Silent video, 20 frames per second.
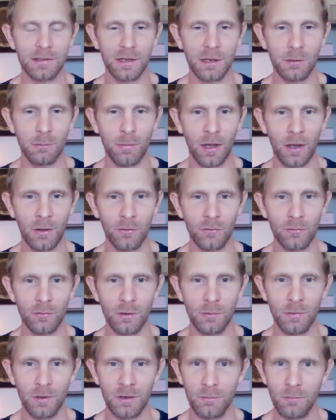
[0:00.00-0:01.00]
set a
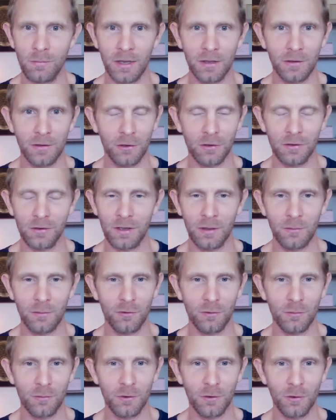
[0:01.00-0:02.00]
boundary, but it might not
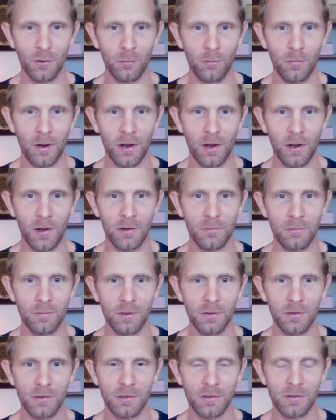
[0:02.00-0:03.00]
come from an open heart,
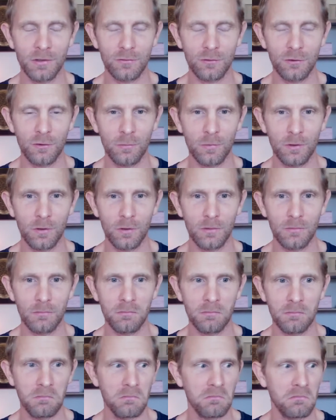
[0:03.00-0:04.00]
but just
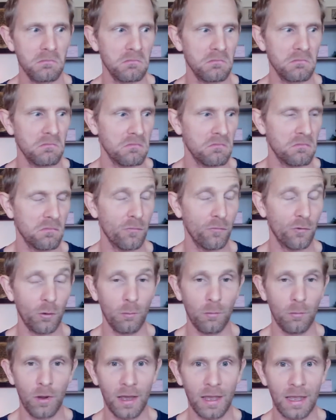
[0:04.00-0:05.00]

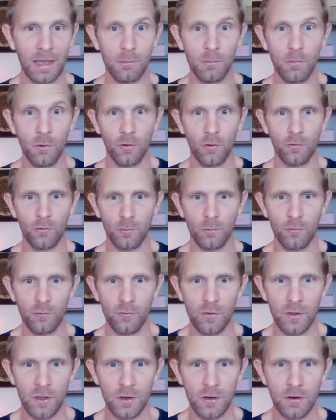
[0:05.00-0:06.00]
from blame, or from
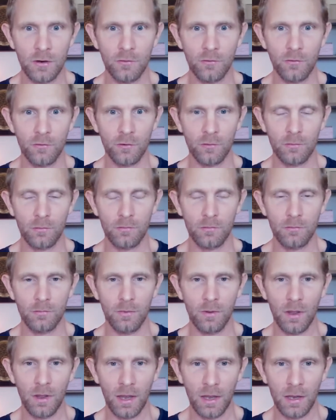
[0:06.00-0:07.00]
fear,
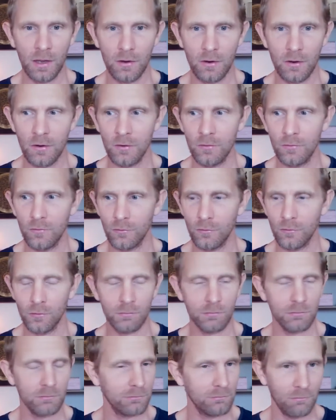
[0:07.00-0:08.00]
from anger,
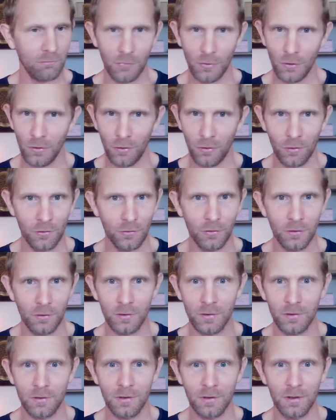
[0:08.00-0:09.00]
from all
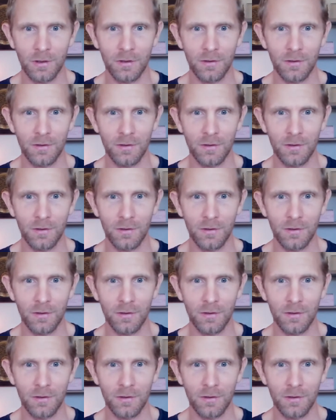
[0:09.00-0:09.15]
the